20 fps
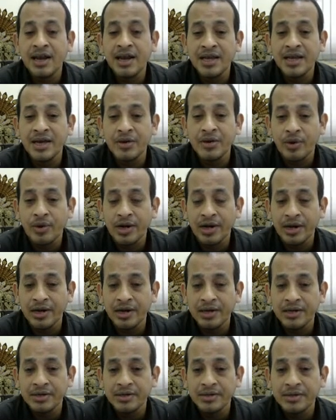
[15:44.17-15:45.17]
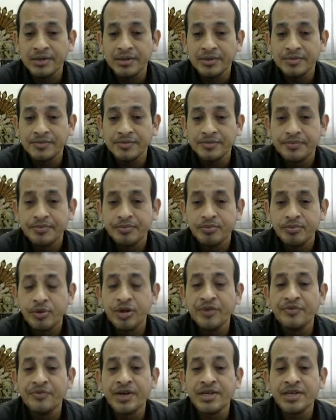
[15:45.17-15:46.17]
earlier order.
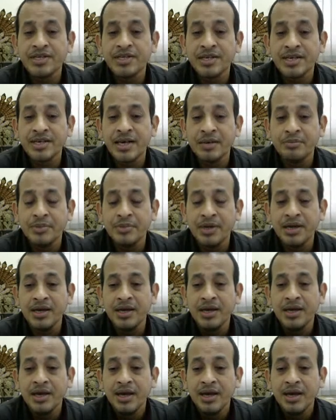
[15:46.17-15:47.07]
Modification can be